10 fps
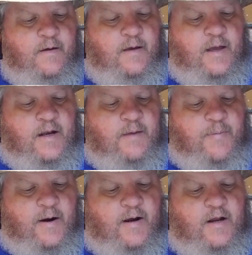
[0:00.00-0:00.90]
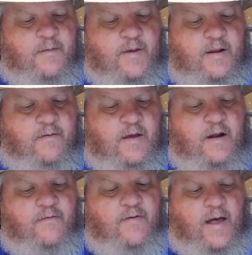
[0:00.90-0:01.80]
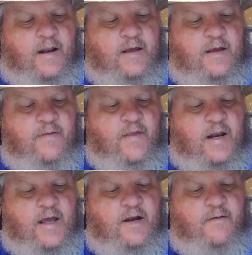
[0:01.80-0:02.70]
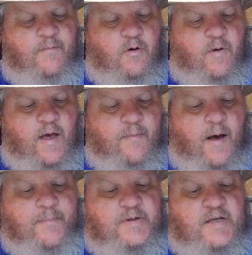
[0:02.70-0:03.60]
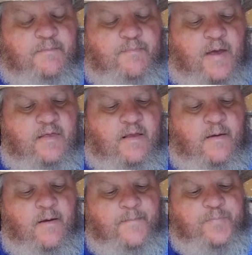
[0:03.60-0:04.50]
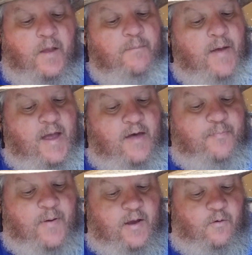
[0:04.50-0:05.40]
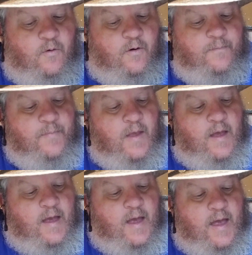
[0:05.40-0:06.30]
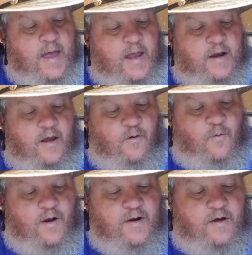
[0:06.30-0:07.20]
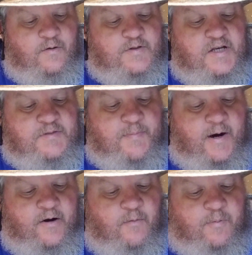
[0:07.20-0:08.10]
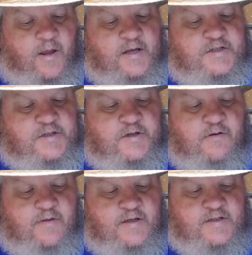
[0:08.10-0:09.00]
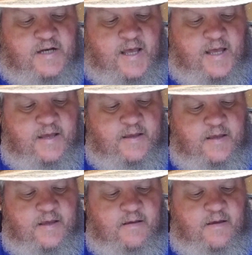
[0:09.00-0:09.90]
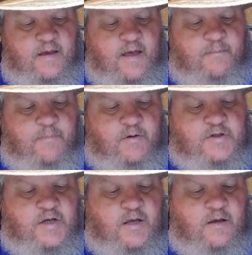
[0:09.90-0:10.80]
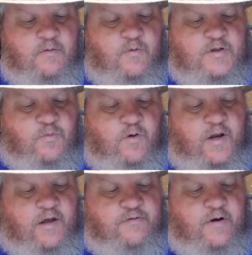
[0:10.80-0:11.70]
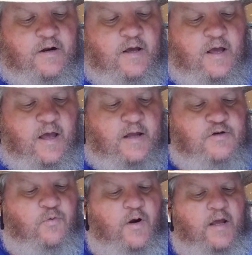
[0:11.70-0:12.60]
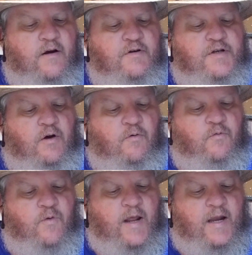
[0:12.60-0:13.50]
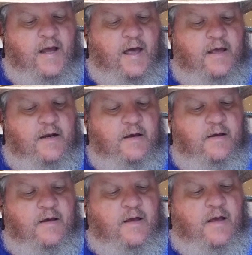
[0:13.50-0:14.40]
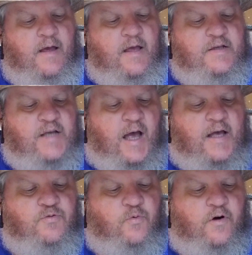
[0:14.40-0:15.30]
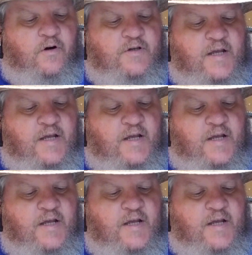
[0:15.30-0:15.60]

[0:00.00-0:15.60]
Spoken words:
And he buried him in a valley in the land of Moab, opposite Beth Peor, and no one knows his burial place to this day. And Moshe was 120 years old when he died. His eyes were